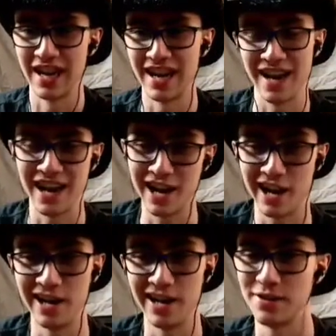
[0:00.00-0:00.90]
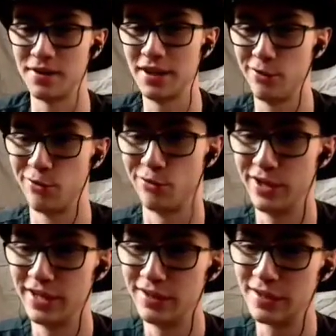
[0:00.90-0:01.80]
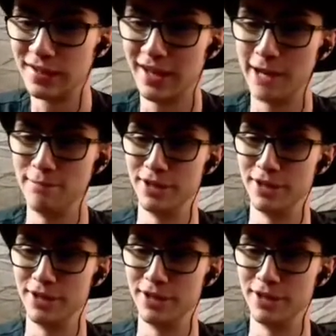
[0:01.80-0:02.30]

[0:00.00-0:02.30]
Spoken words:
ha ha, and has a sound 3 and slams